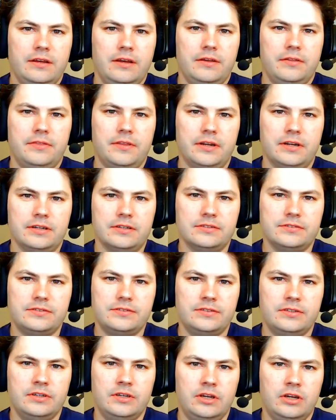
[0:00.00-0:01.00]
There's
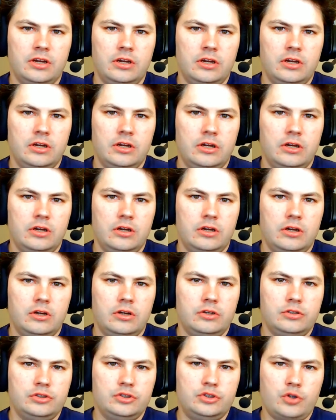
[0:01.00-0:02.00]

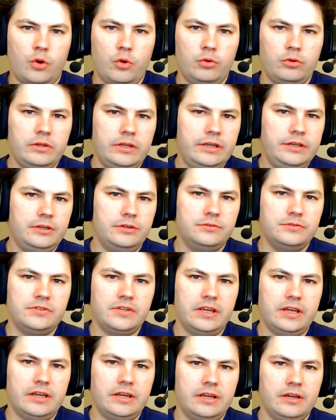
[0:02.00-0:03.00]
totally using